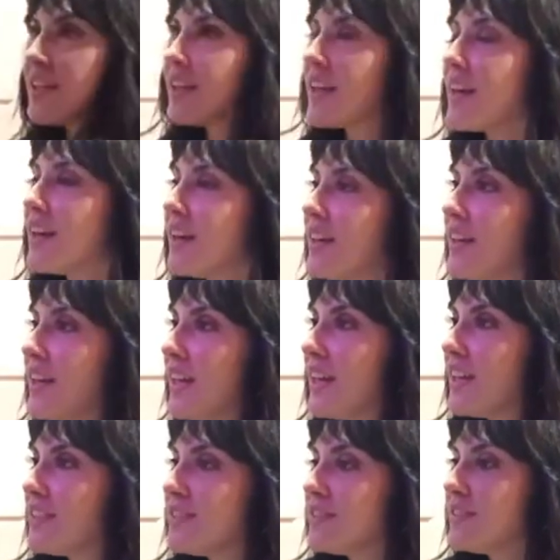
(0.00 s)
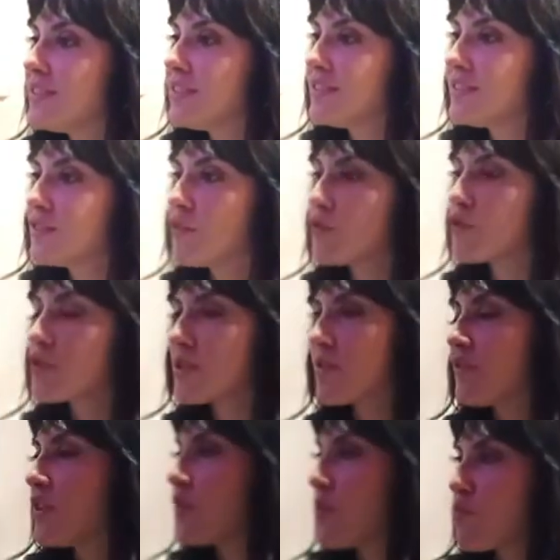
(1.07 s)
Yeah, and of course
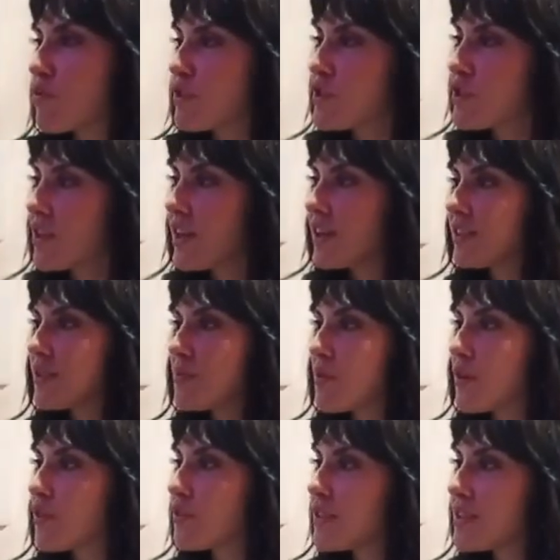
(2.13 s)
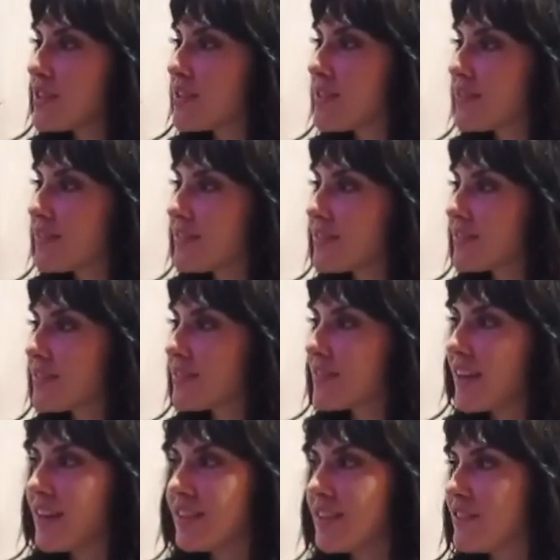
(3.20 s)
I'm very appreciative about this.
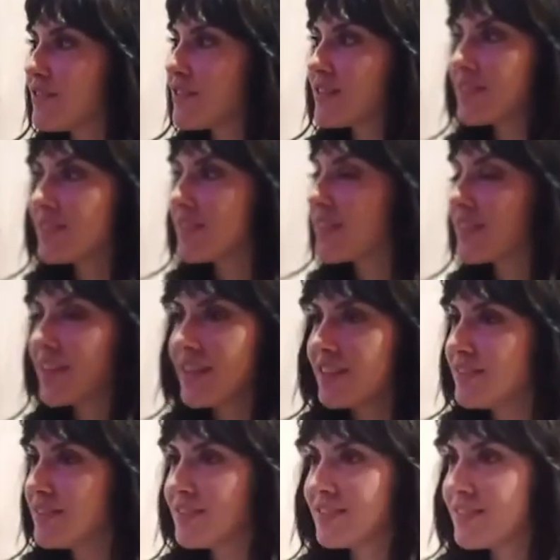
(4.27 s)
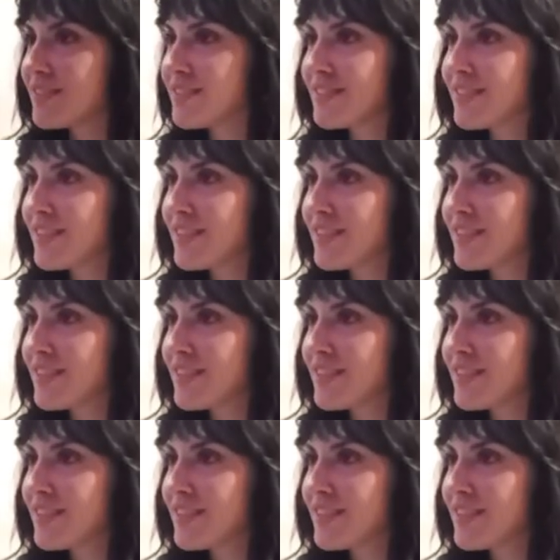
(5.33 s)
I never regret.